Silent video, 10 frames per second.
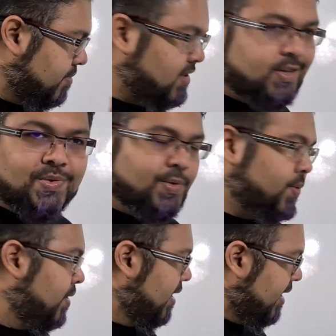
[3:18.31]

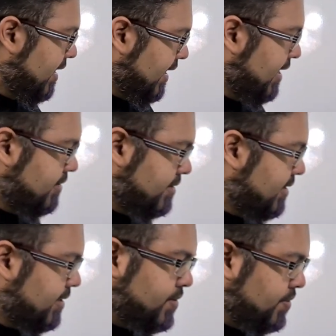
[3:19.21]
no, 8,
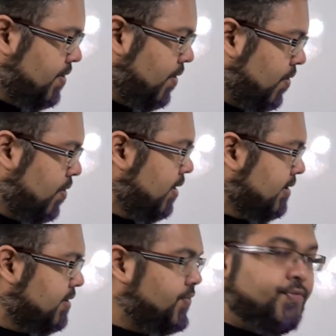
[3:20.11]
6, no,
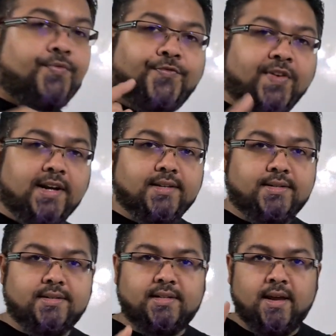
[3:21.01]
the
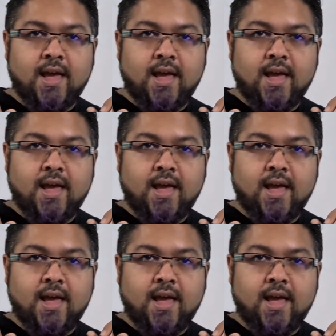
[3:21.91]
first